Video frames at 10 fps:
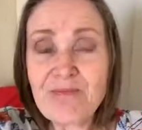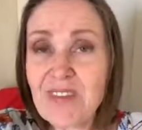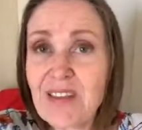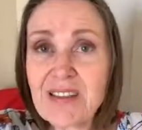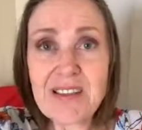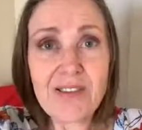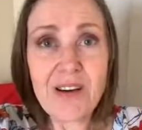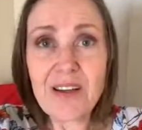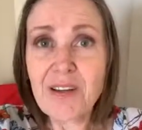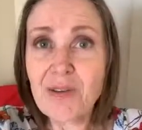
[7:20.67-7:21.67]
This
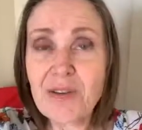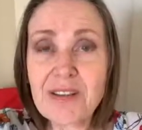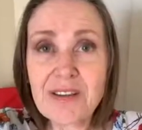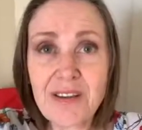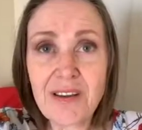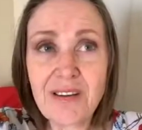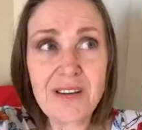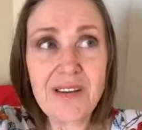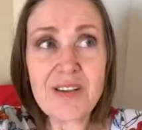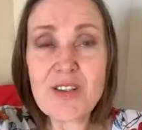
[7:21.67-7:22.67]
chronic illness thing,
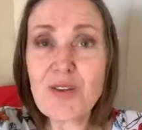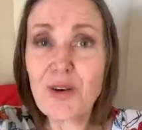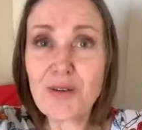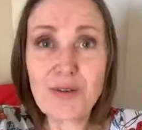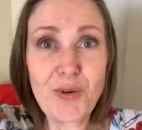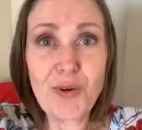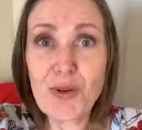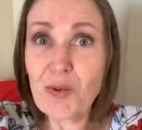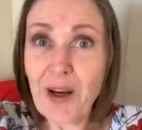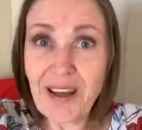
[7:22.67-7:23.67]
it is not for
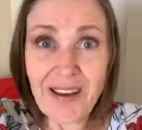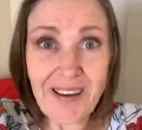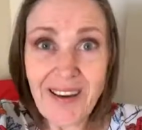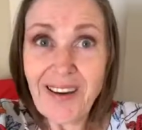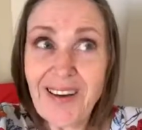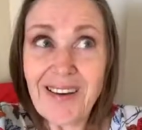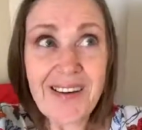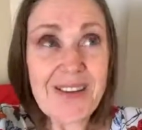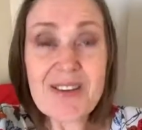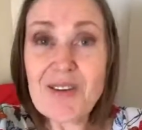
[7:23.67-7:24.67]
the weak. It
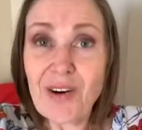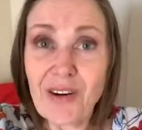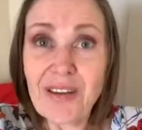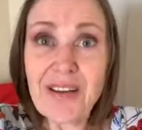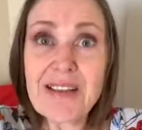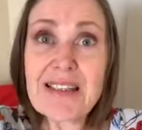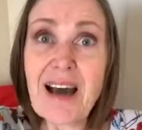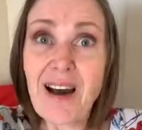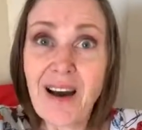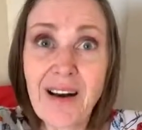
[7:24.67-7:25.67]
is not. It is
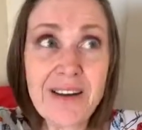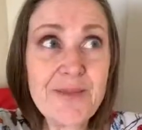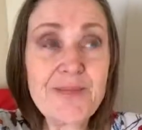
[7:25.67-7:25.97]
hard.